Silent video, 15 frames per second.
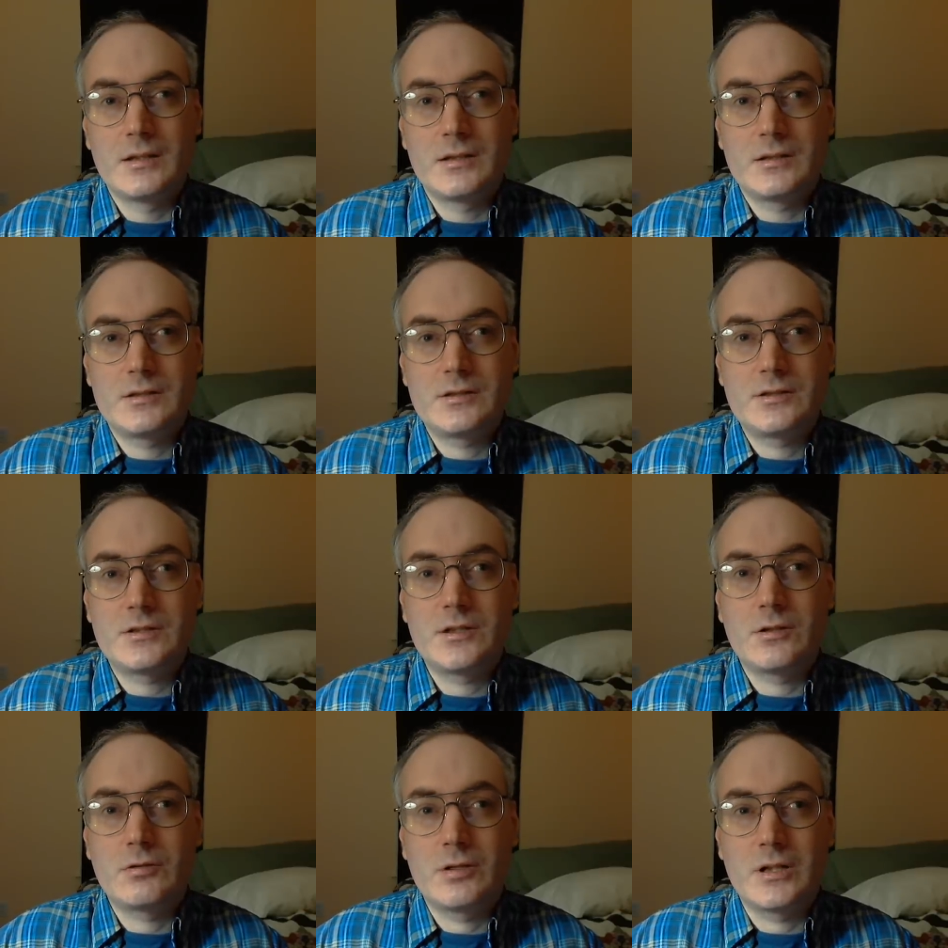
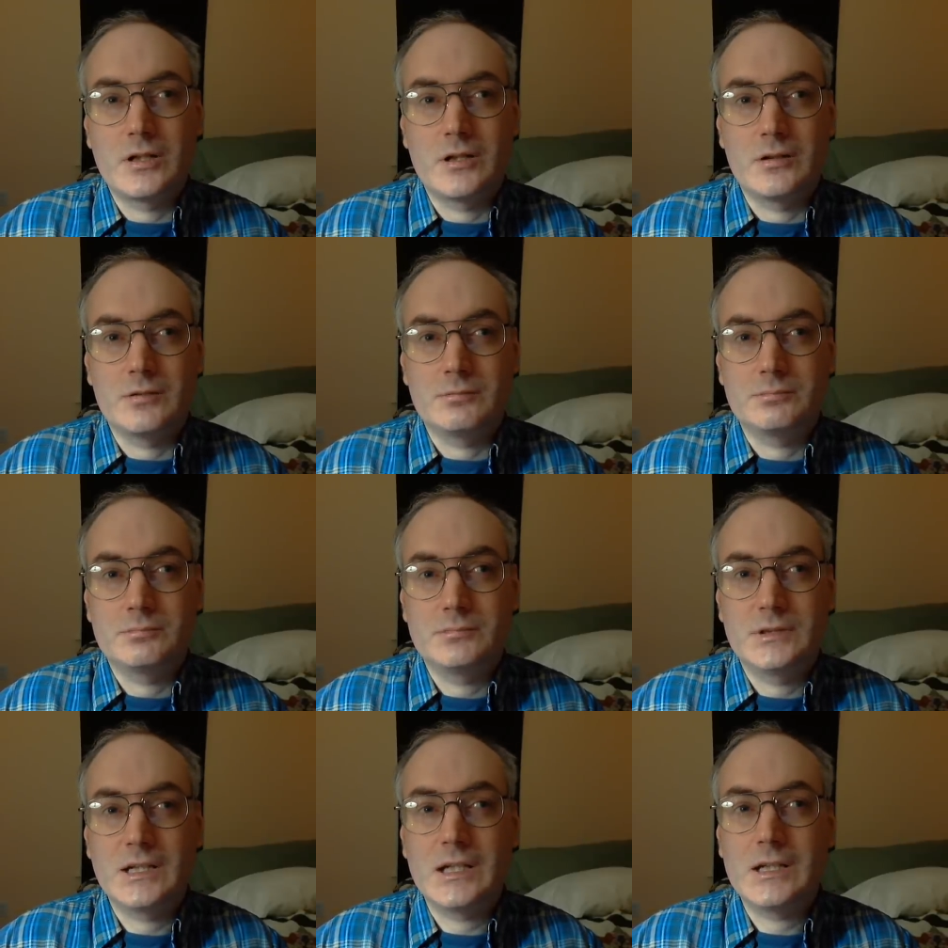So, uh,
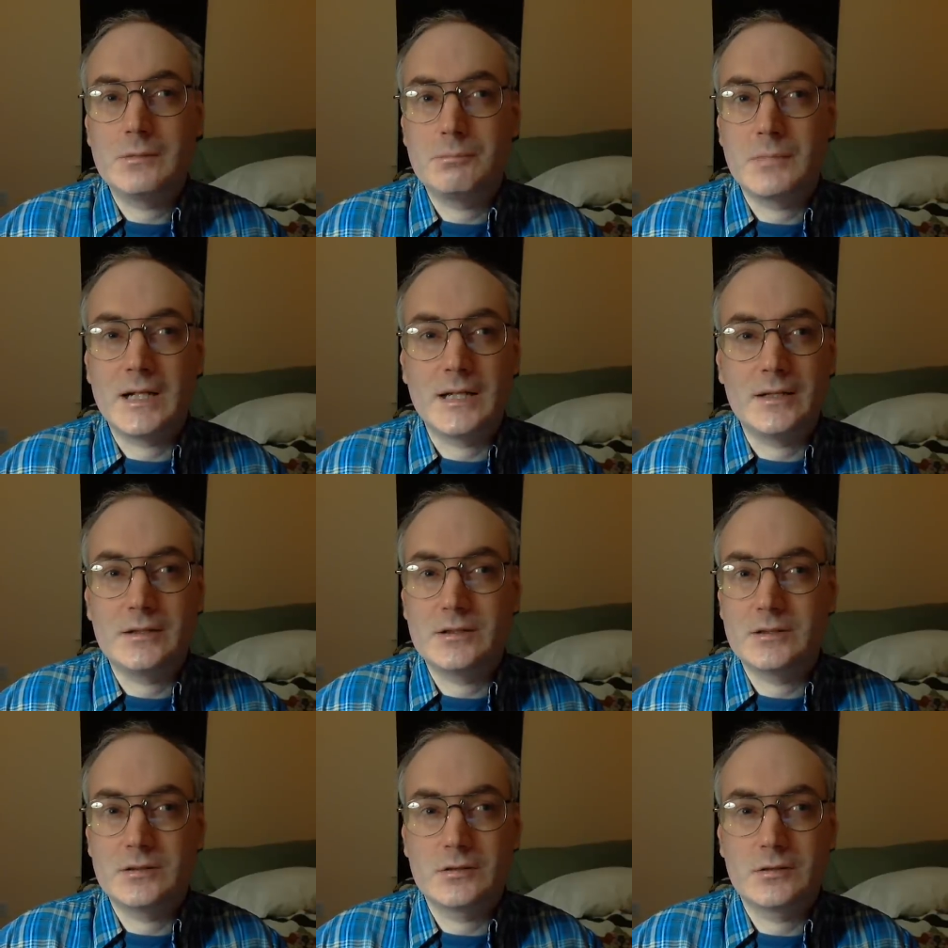yeah, I
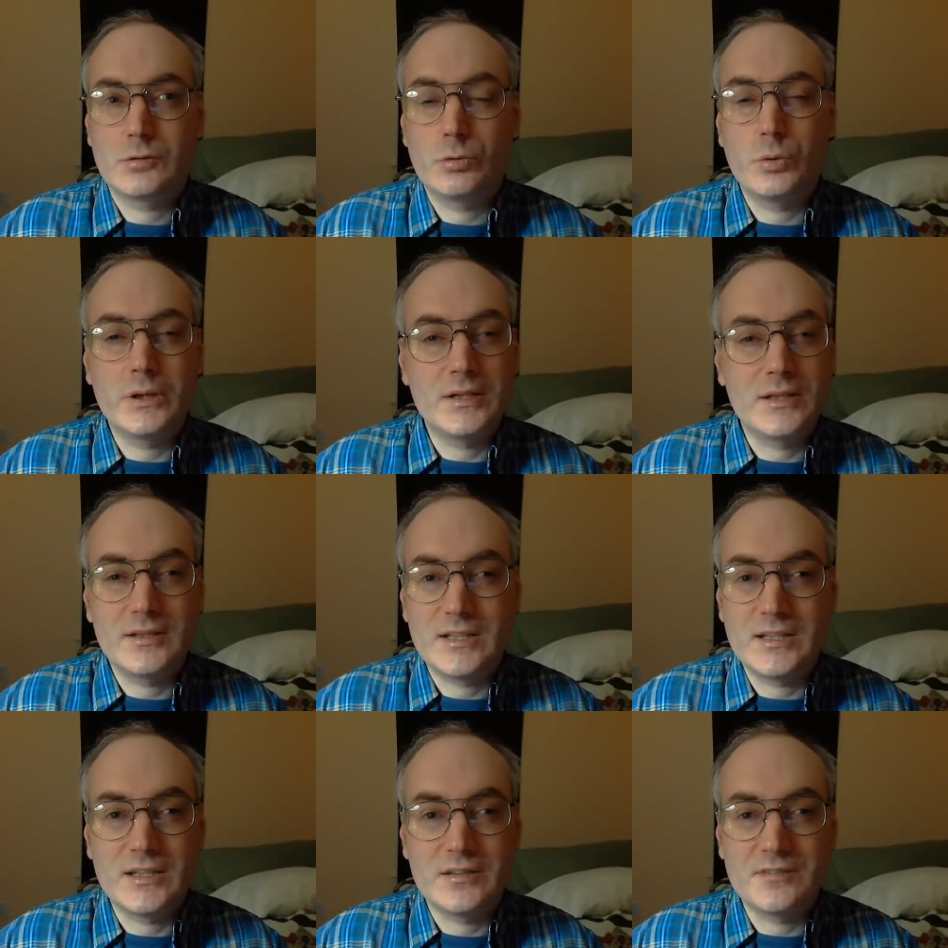might quit at
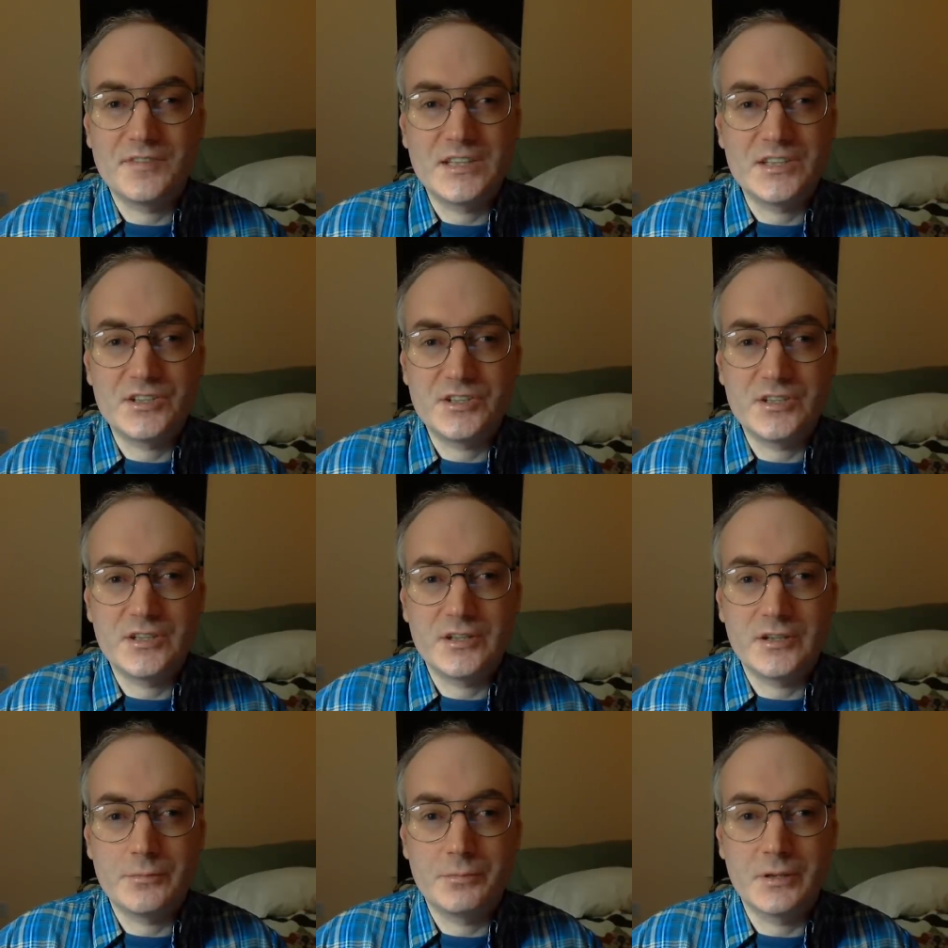the end of this
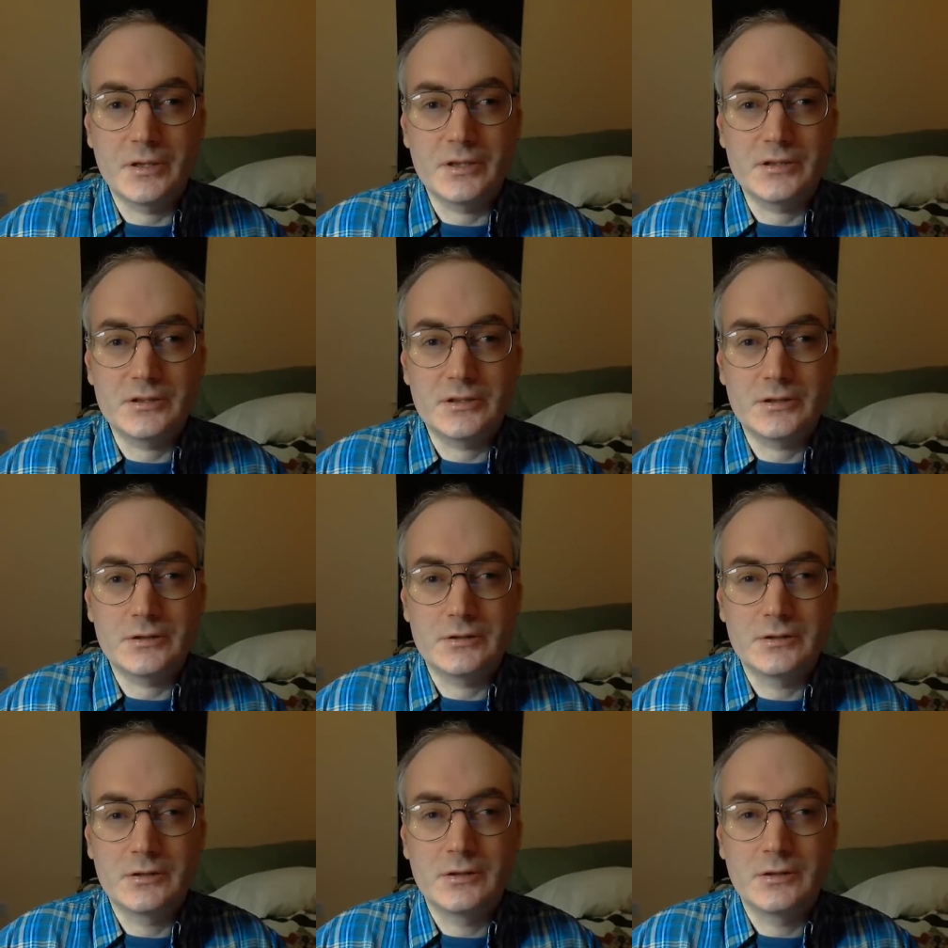year, but